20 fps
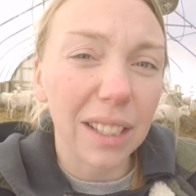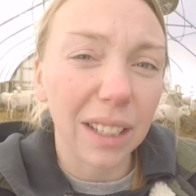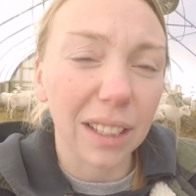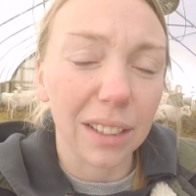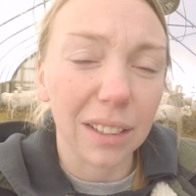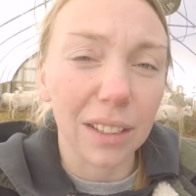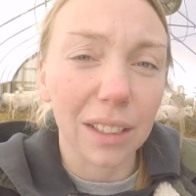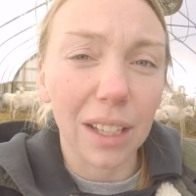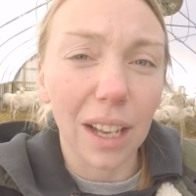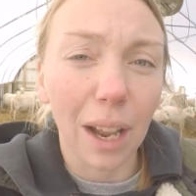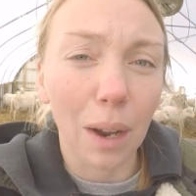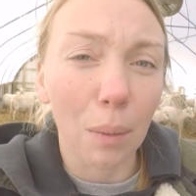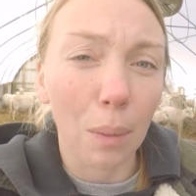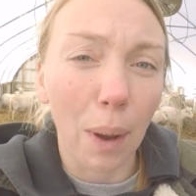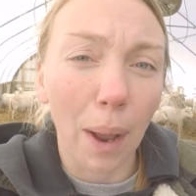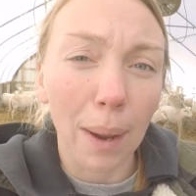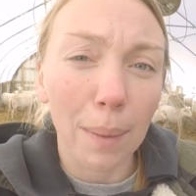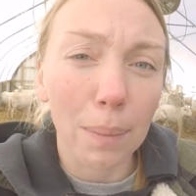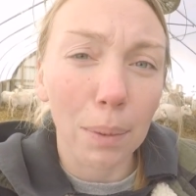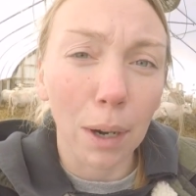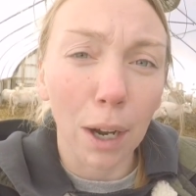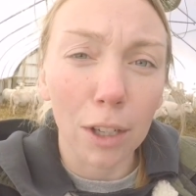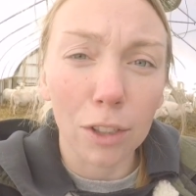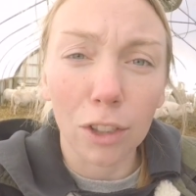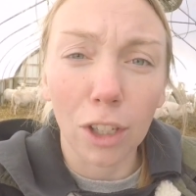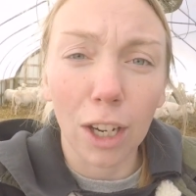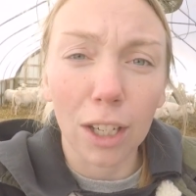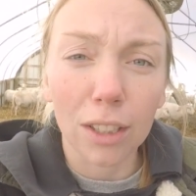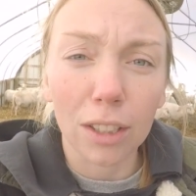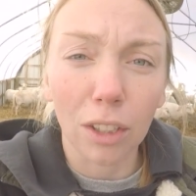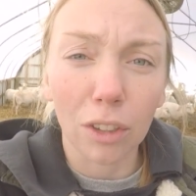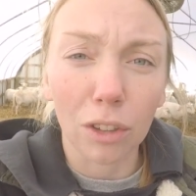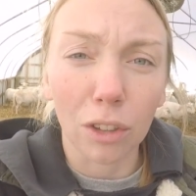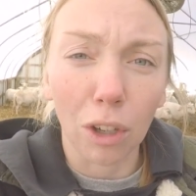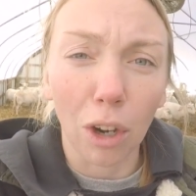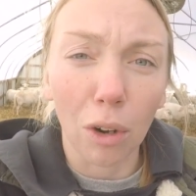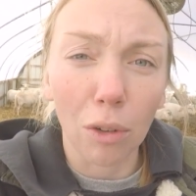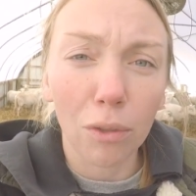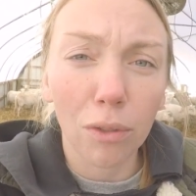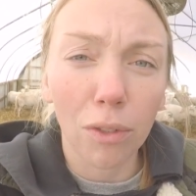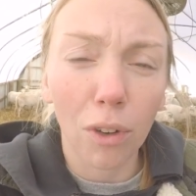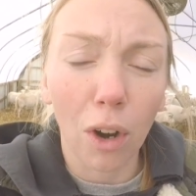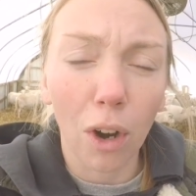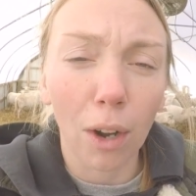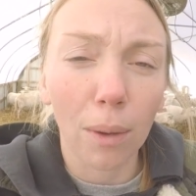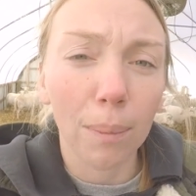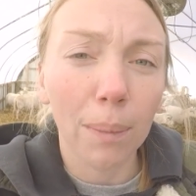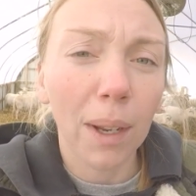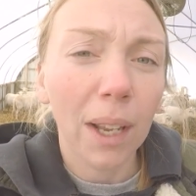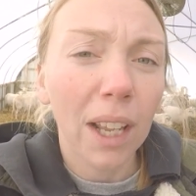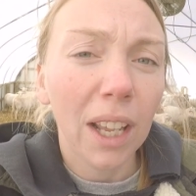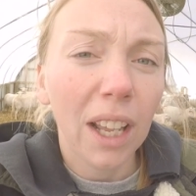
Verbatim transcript: like a DIY project on your own farm,